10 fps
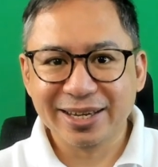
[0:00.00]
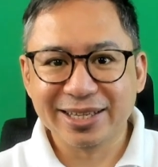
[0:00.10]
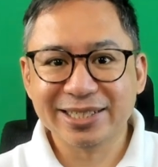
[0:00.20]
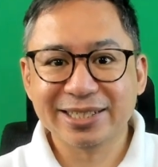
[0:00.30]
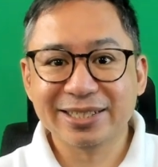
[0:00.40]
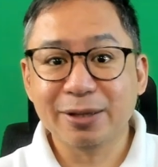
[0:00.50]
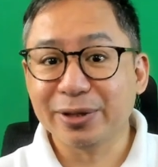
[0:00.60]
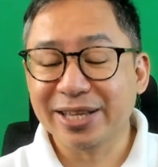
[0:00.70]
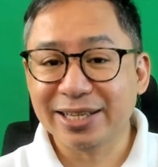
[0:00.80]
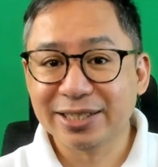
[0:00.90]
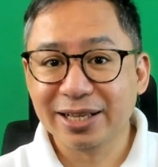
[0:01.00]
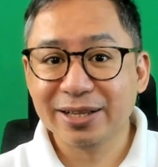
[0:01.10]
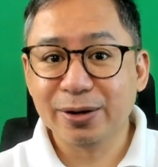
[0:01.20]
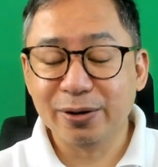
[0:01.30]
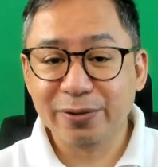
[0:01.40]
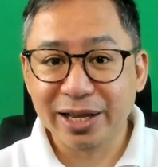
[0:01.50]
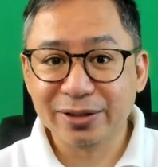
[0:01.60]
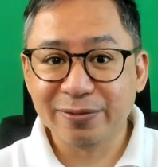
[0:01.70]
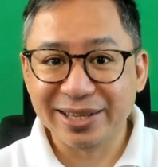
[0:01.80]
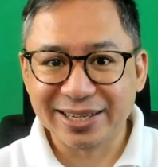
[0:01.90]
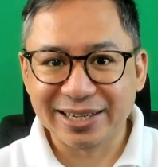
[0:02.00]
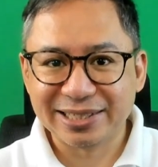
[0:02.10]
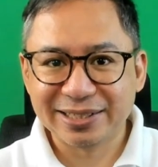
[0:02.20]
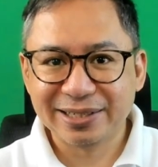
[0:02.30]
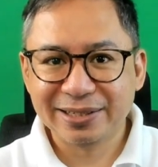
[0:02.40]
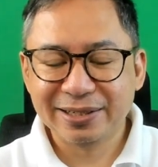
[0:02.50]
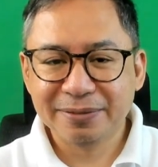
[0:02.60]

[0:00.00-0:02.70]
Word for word: It is the potential conflict of interest.